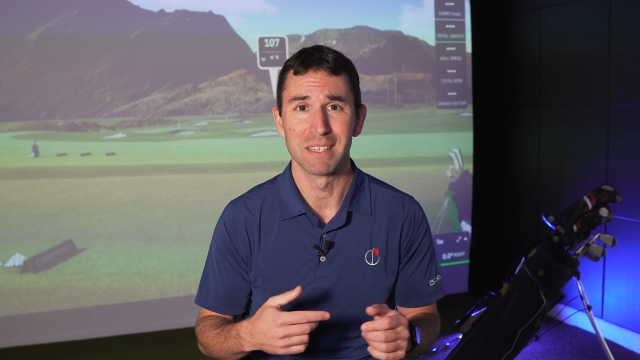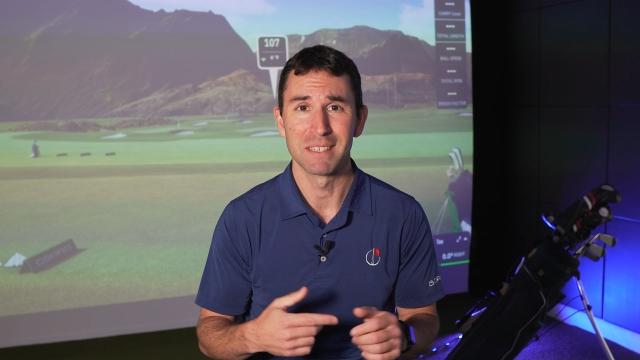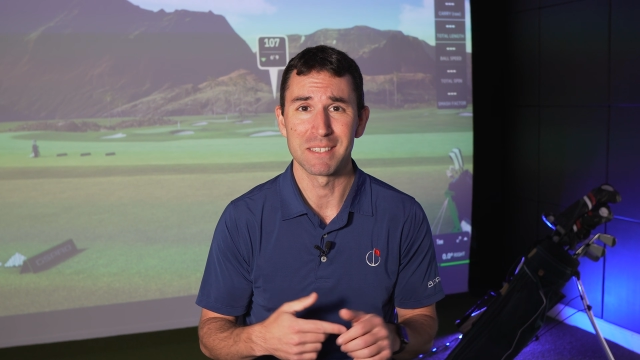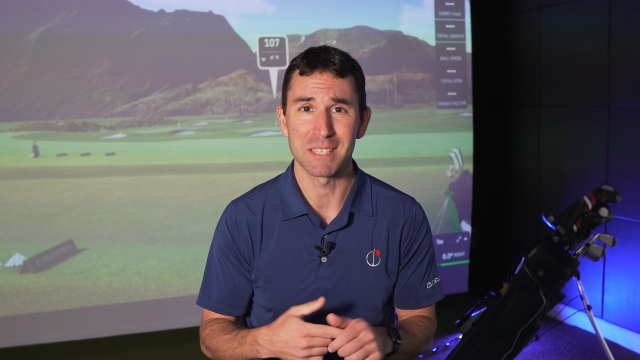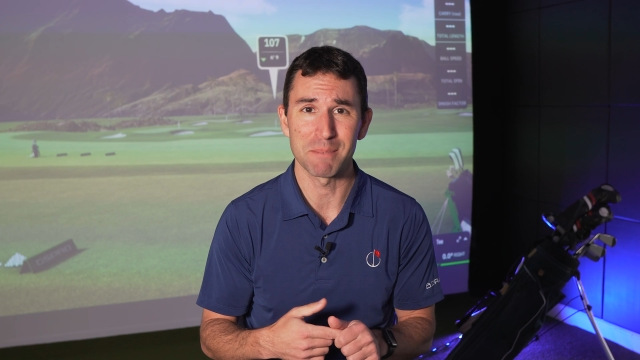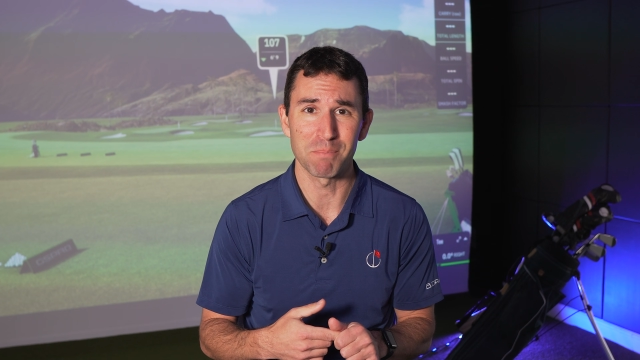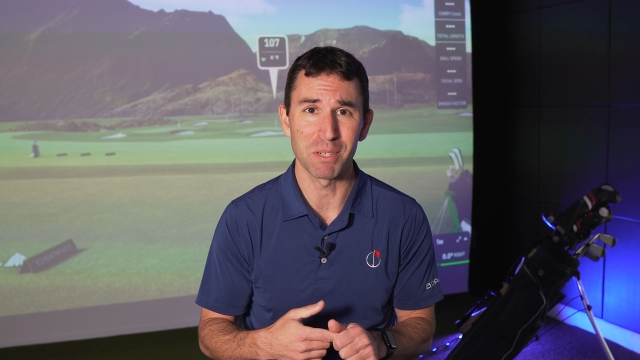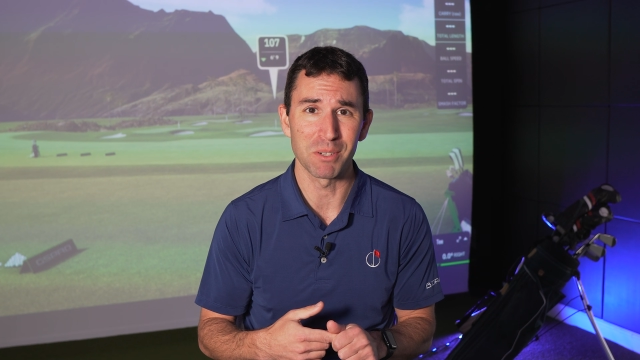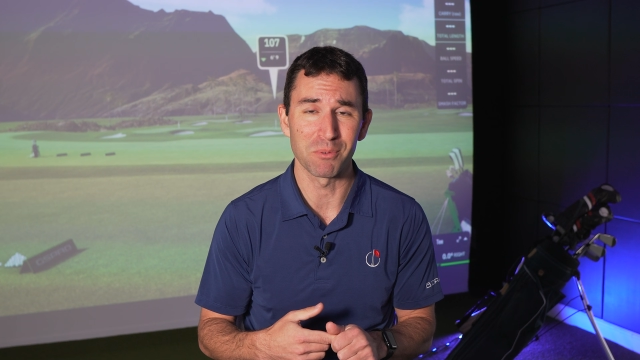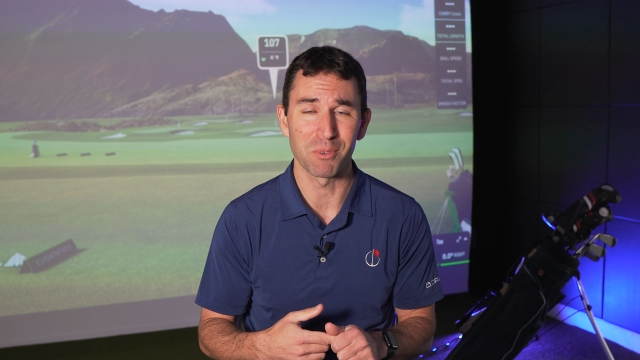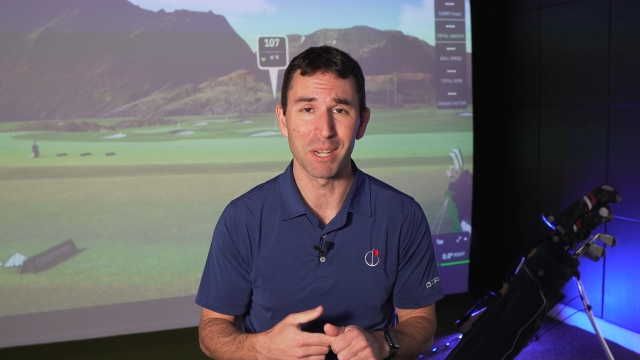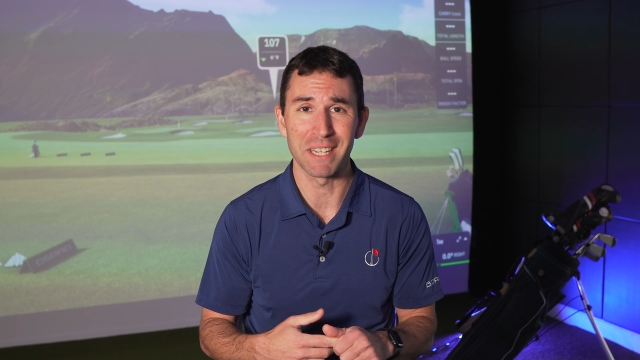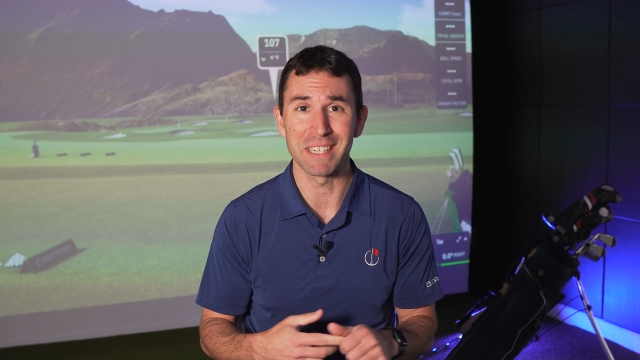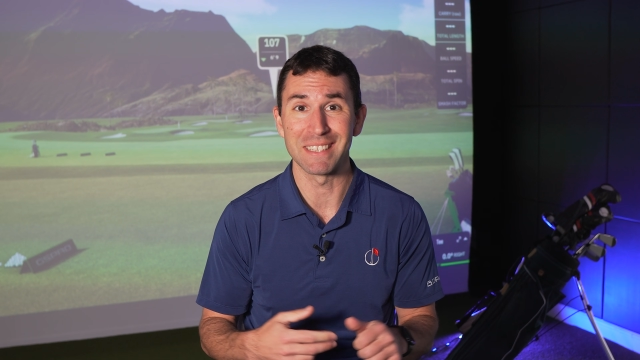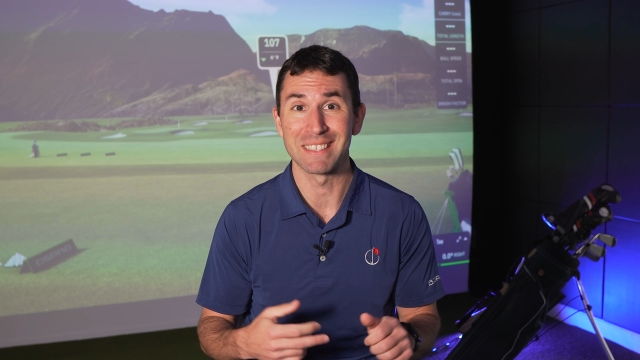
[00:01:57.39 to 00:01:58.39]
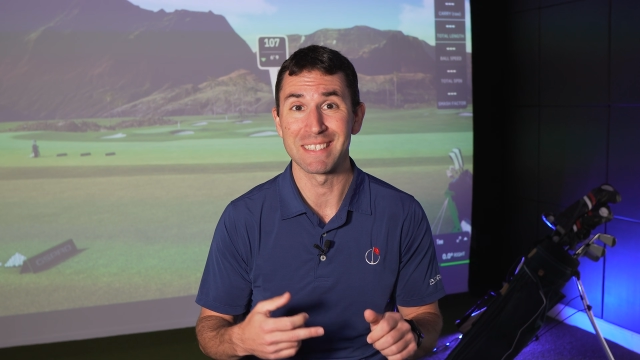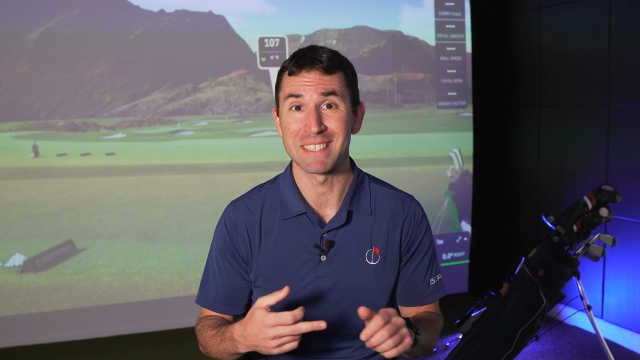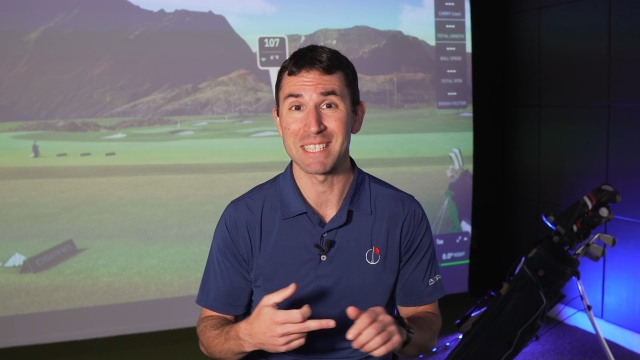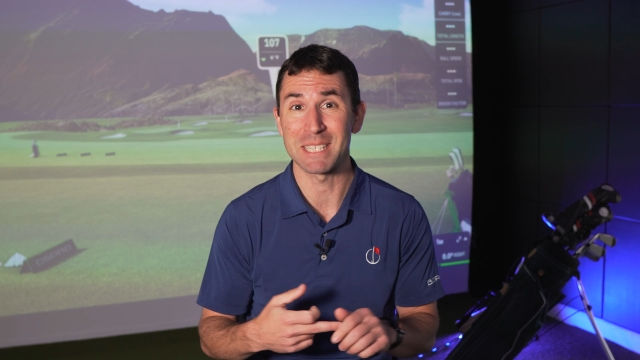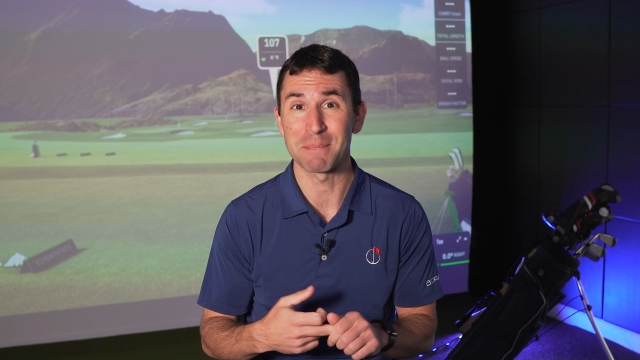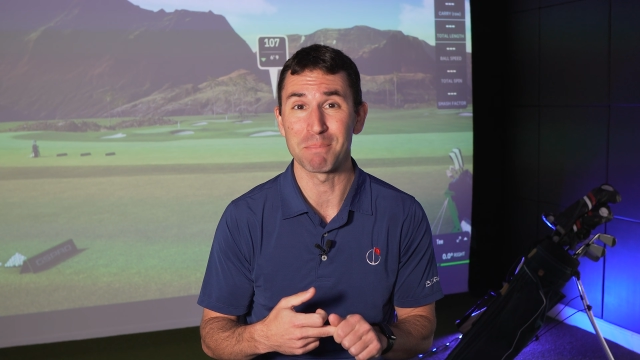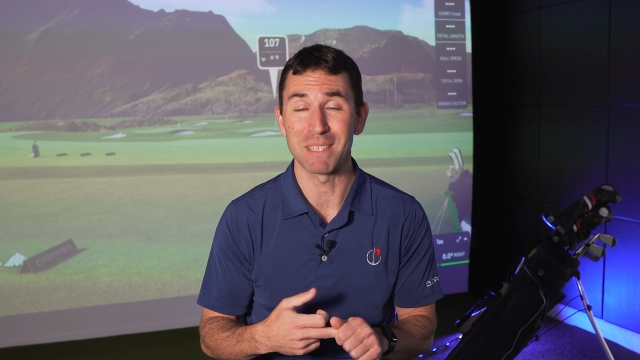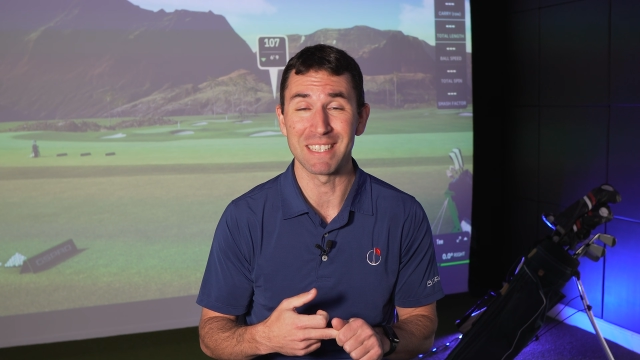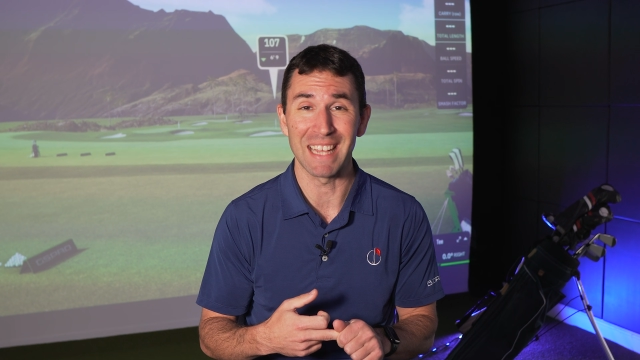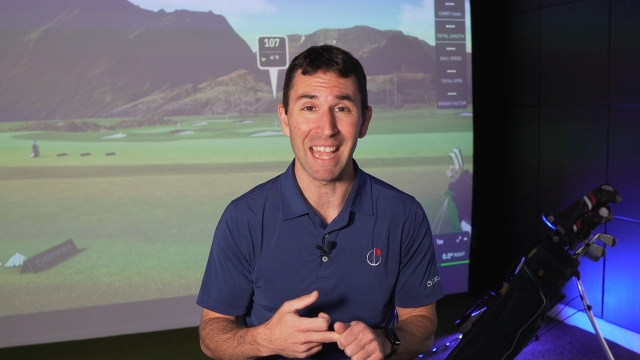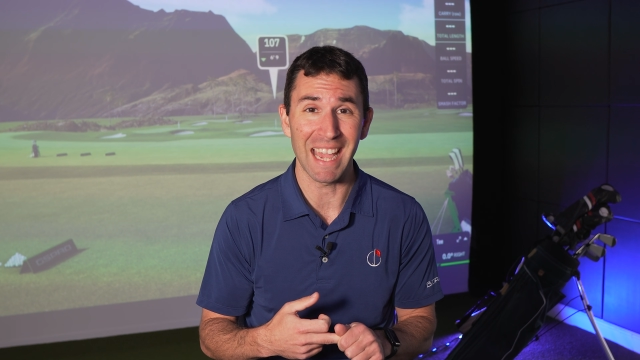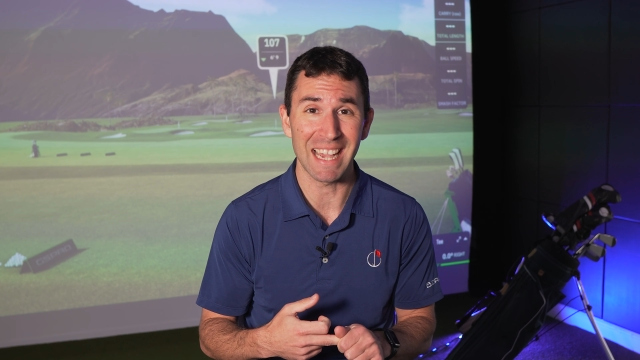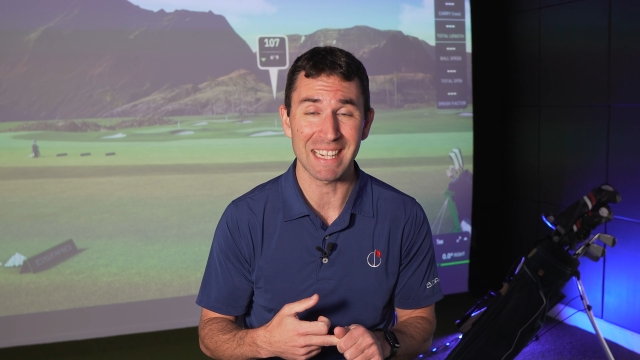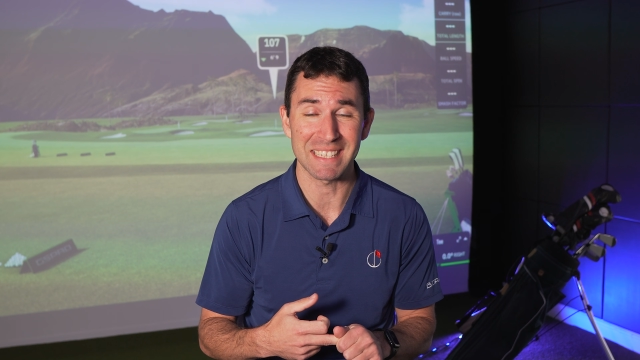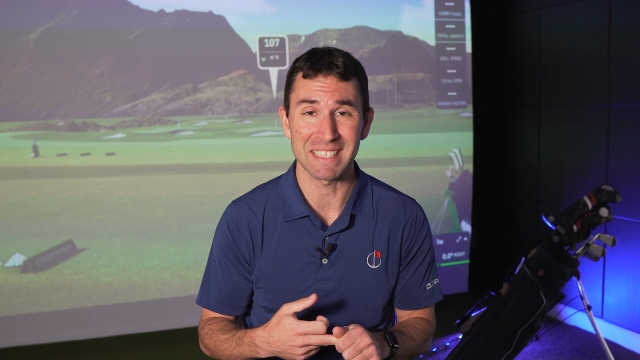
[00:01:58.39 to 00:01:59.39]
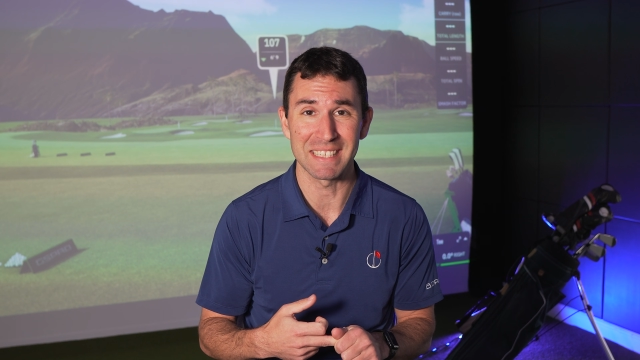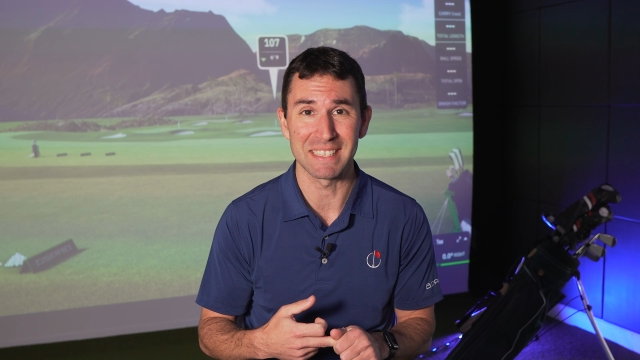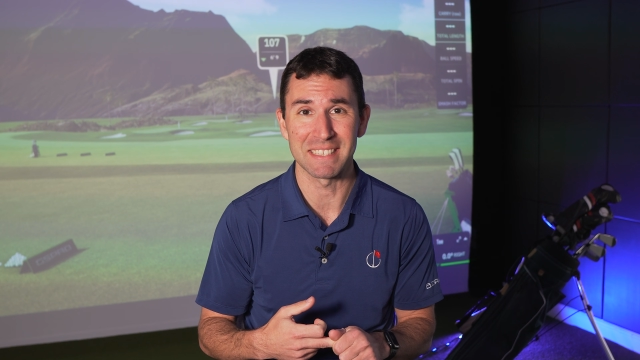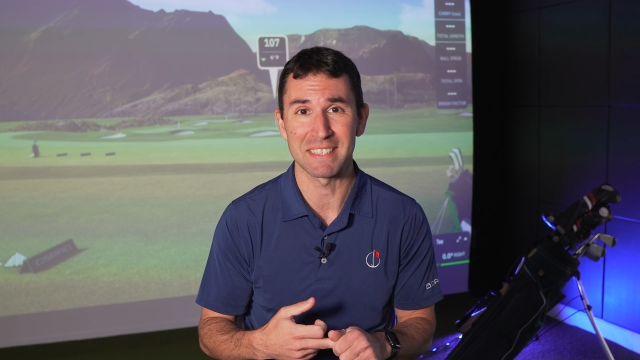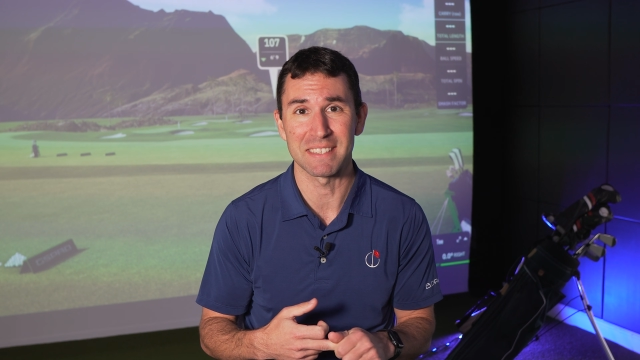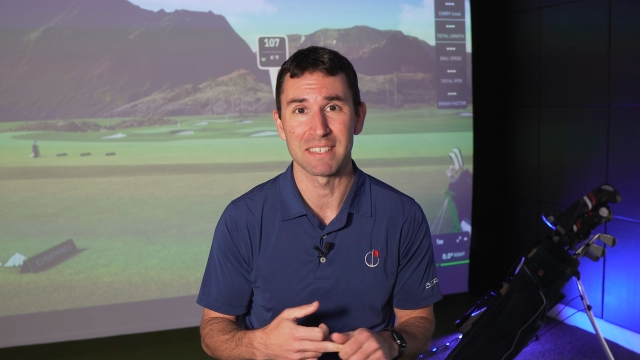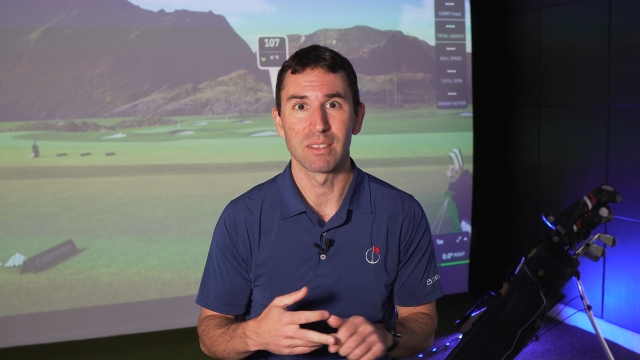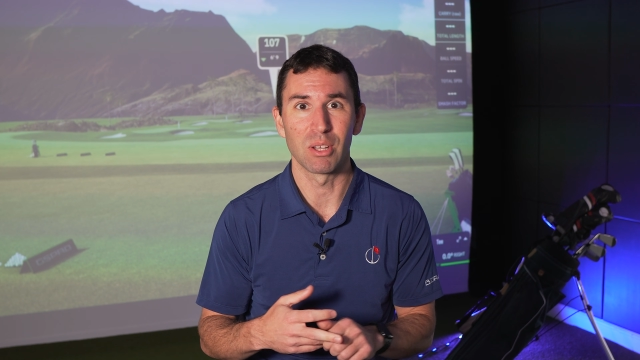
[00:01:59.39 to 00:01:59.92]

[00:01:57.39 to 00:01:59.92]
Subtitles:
spin rate, spin axis,